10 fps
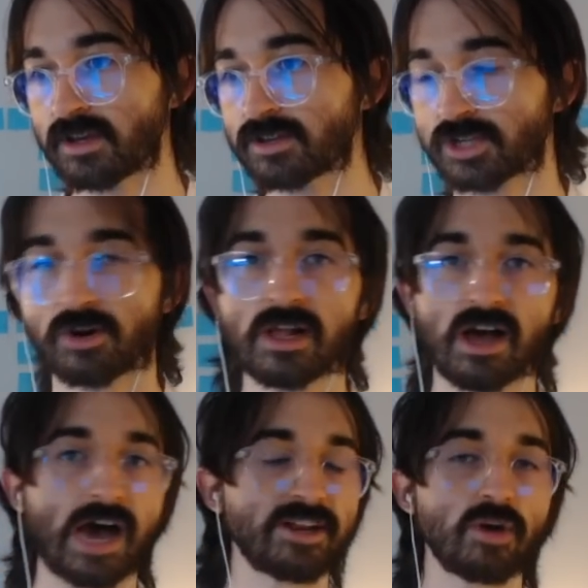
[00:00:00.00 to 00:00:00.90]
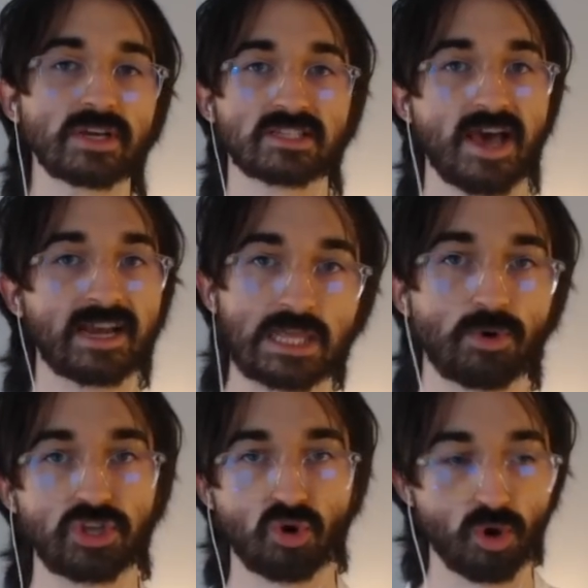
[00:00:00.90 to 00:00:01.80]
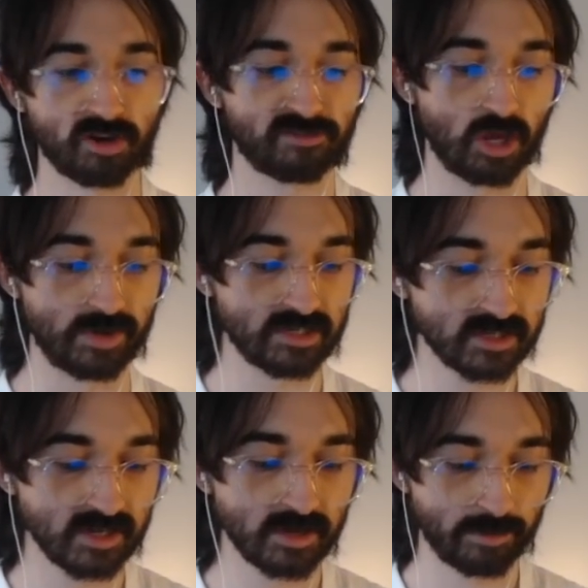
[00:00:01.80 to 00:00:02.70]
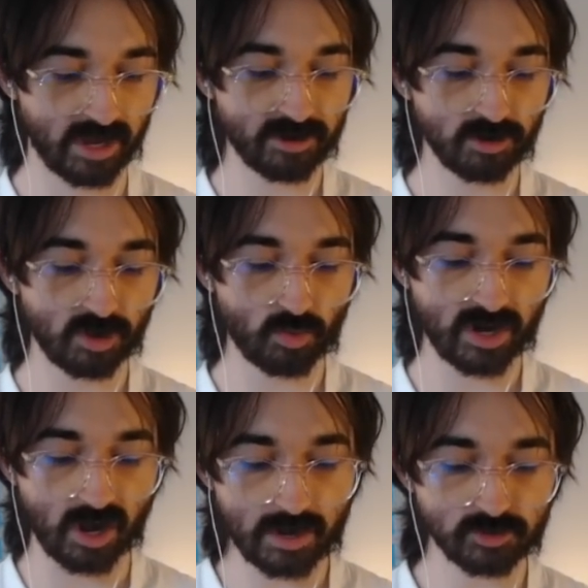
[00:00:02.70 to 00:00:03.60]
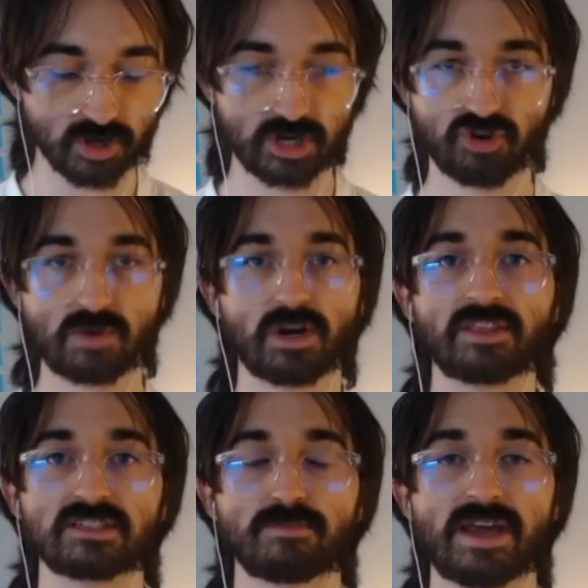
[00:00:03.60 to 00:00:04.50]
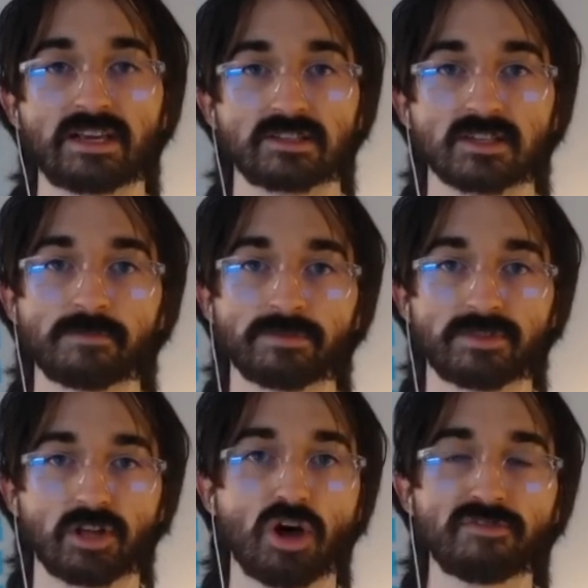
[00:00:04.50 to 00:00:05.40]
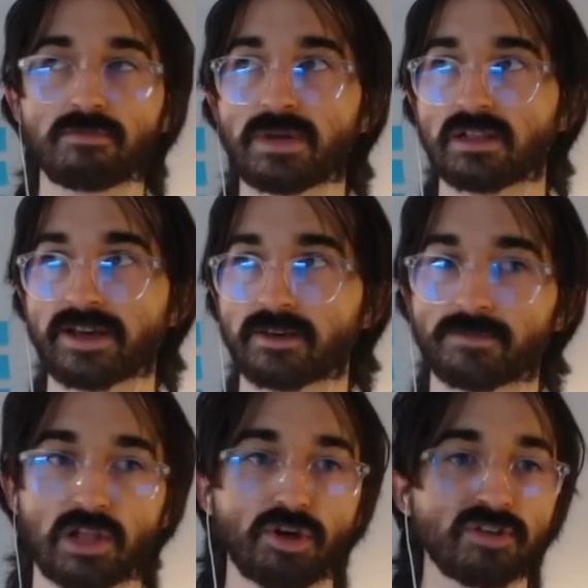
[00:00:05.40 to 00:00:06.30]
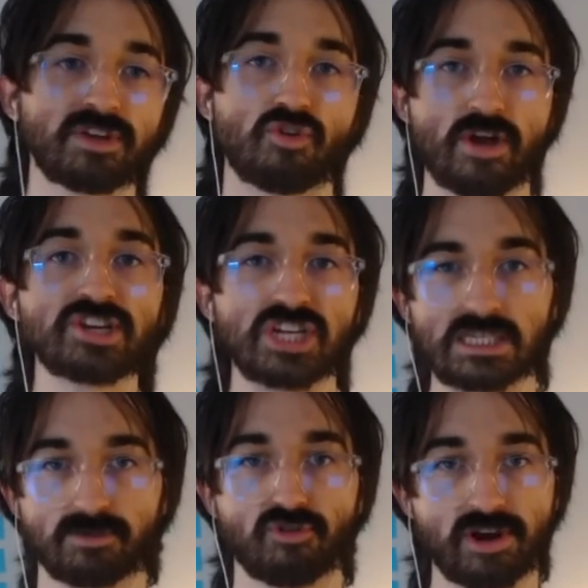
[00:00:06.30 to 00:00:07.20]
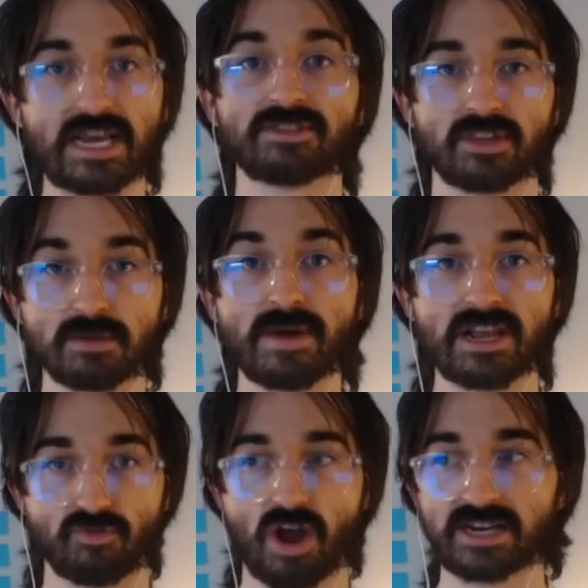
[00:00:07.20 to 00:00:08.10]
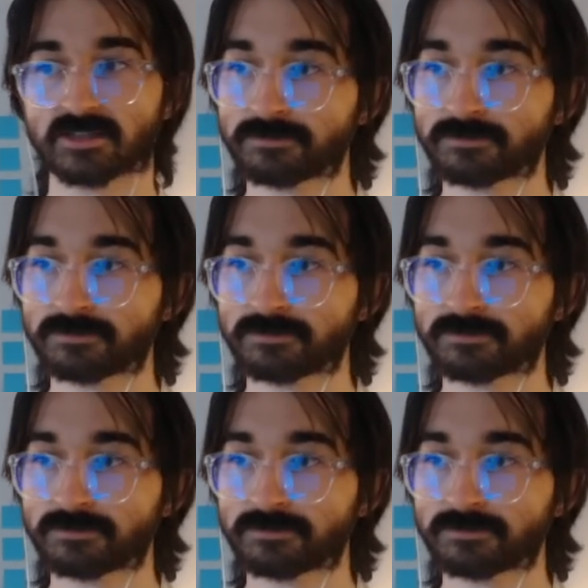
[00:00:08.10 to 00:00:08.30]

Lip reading: So I don't know exactly what your workflow is, but I know that when I'm trying to train one of these embeddings, there'll often be like a lot of iterations before I get the embedding right.